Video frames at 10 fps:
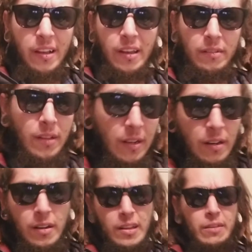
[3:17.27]
And
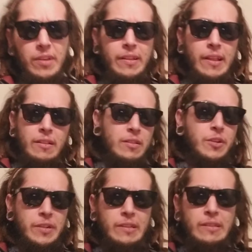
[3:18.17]
then even
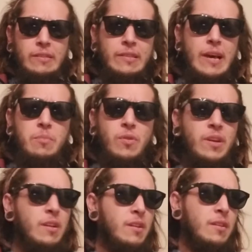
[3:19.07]
during that point,